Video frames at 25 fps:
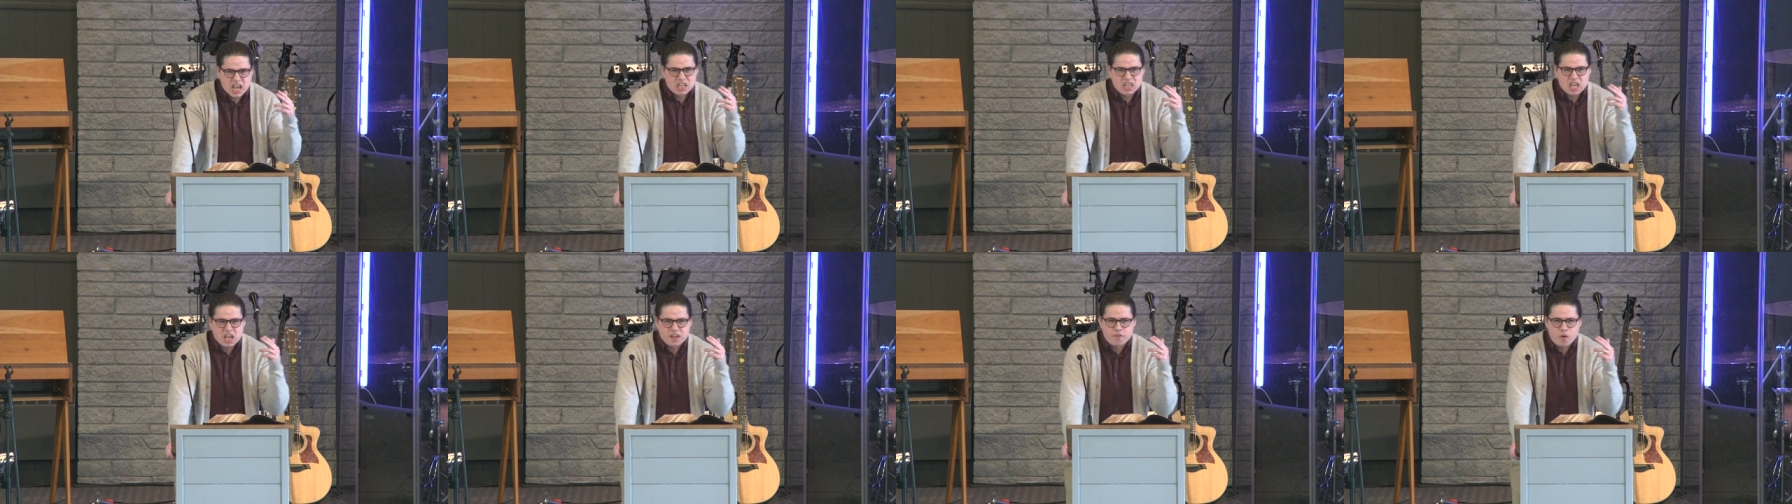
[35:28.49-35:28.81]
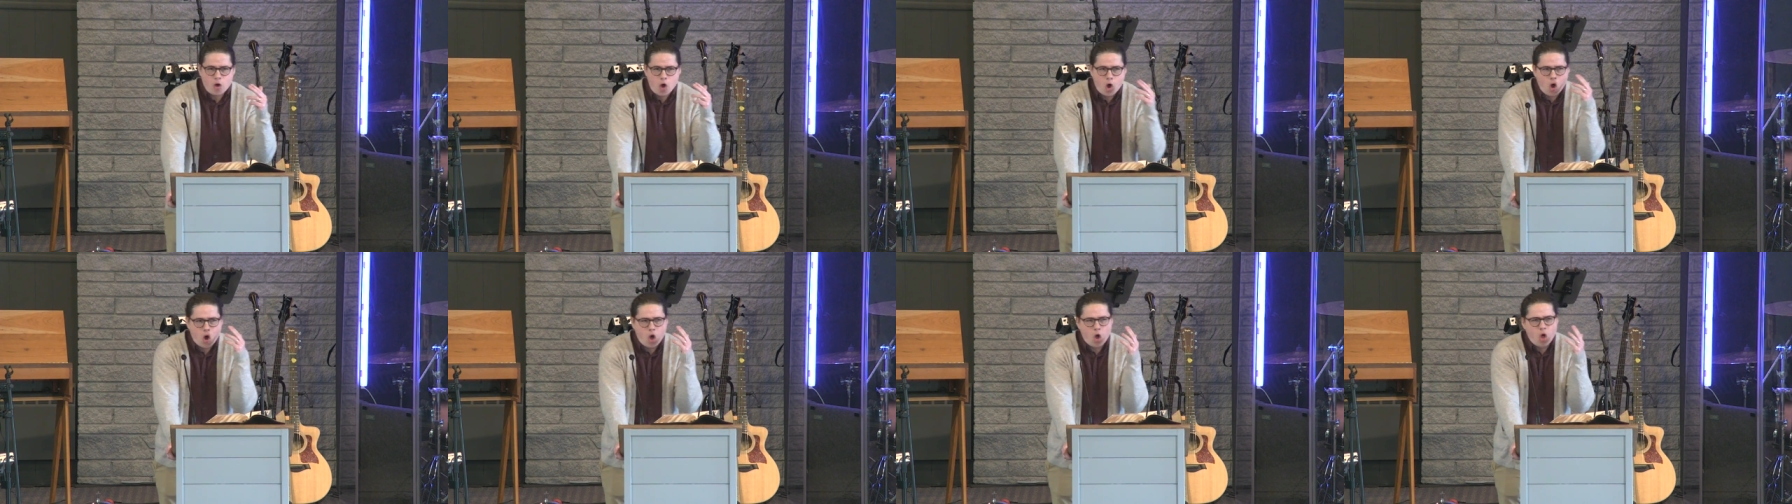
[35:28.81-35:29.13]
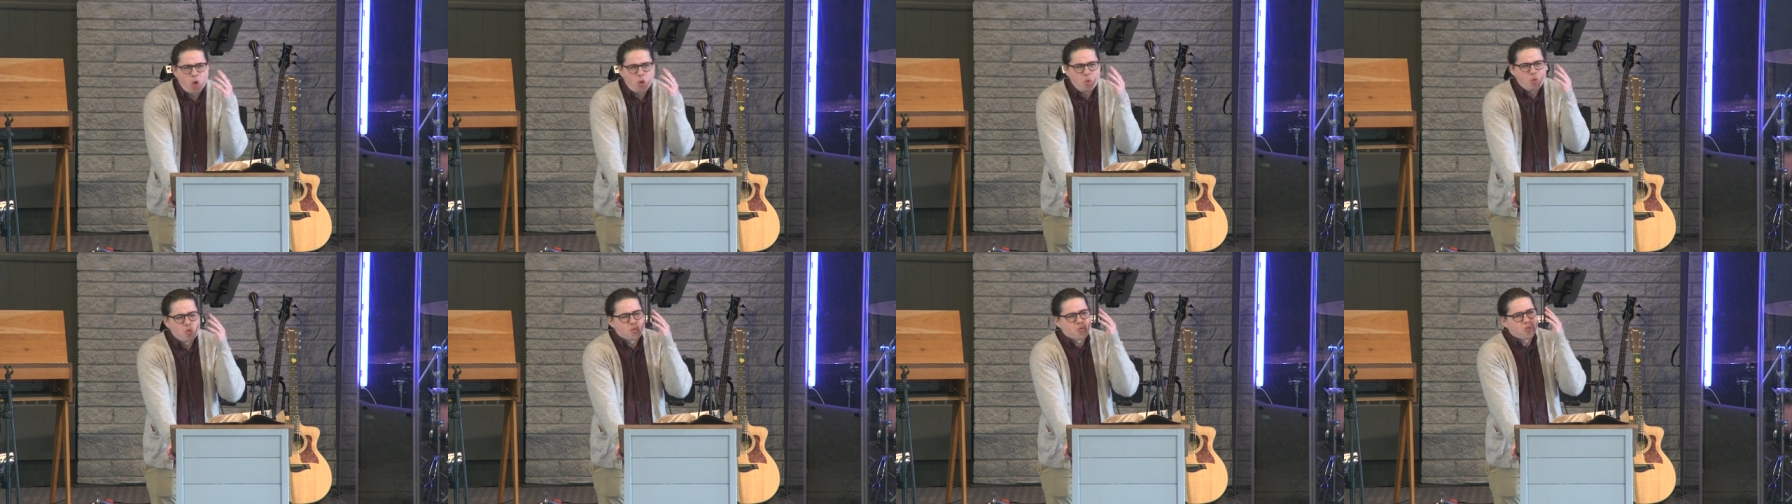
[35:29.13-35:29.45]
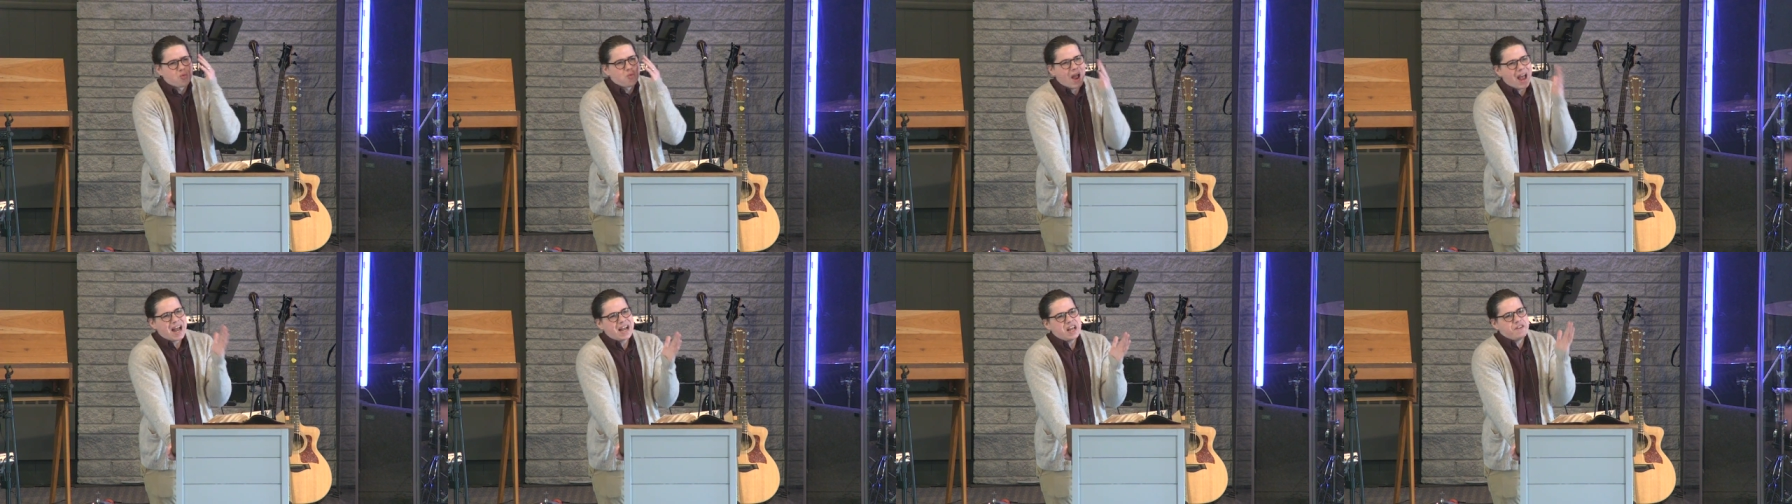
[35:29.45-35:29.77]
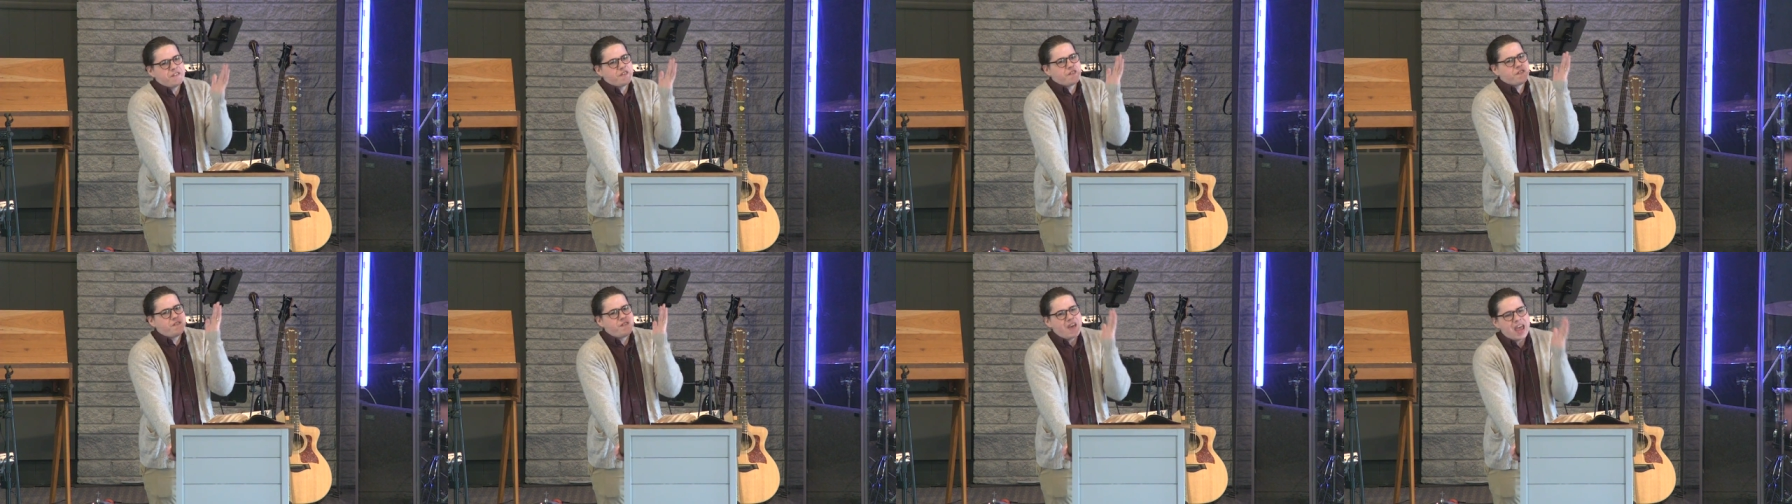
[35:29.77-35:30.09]
they've already
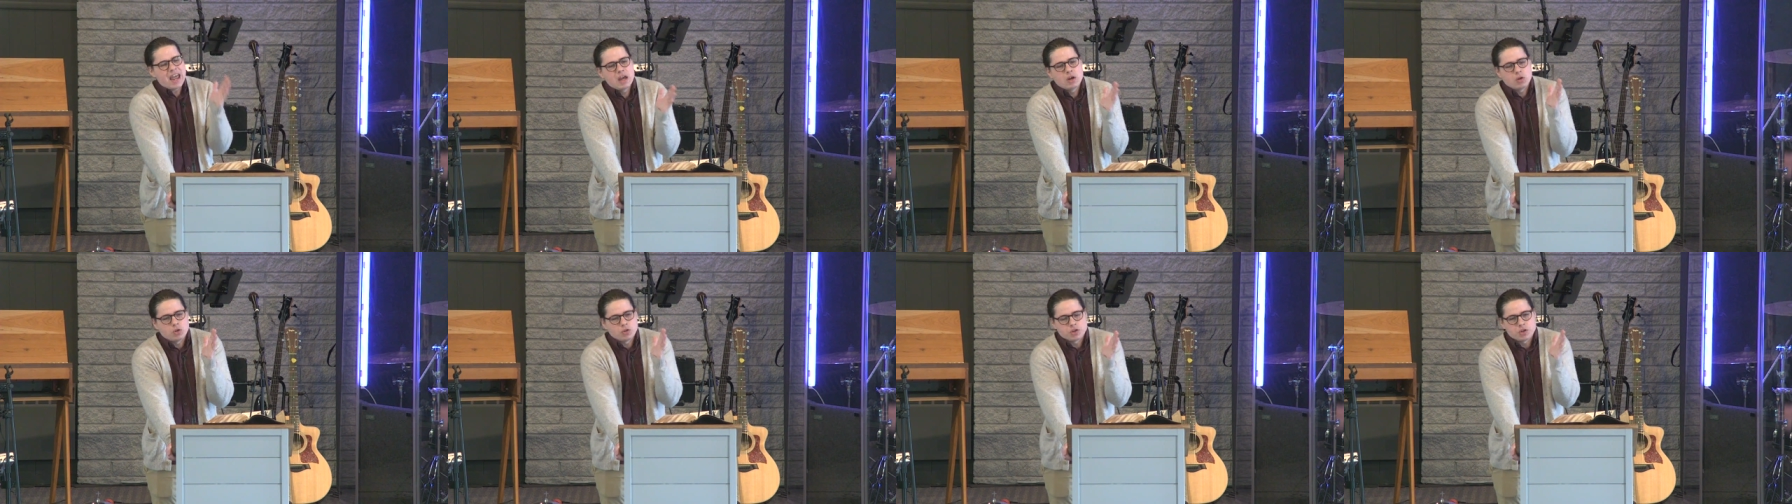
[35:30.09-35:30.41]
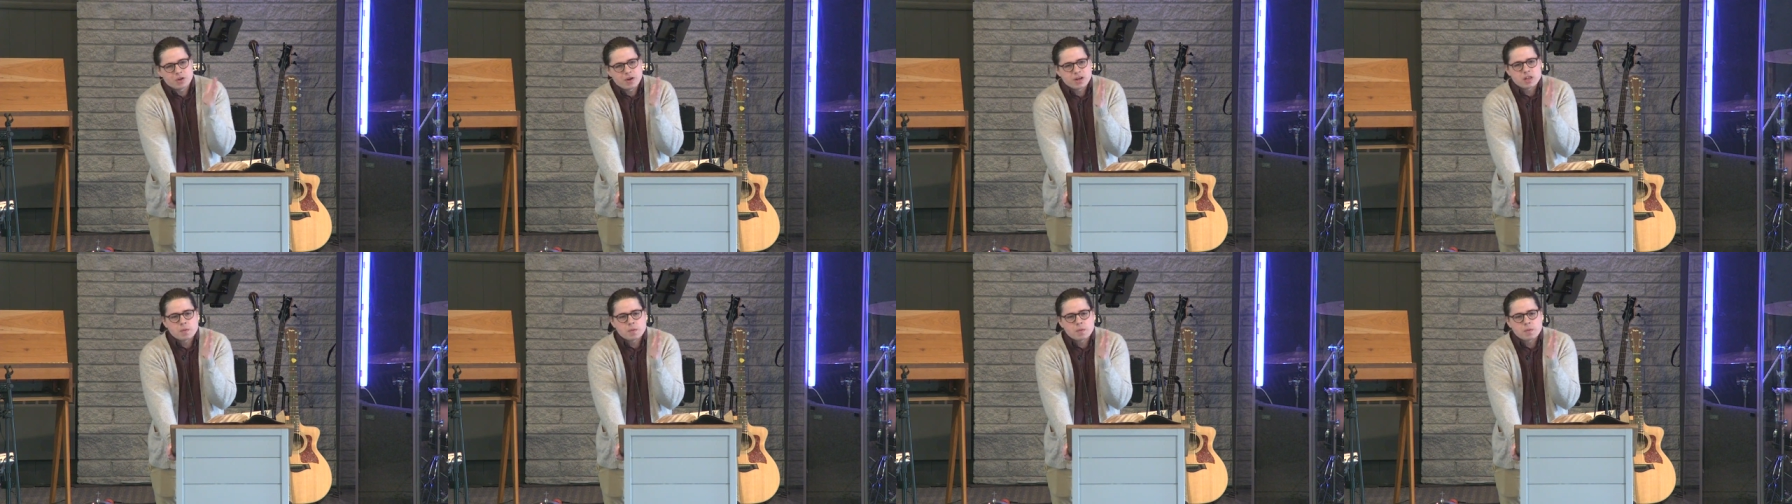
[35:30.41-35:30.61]
failed, right?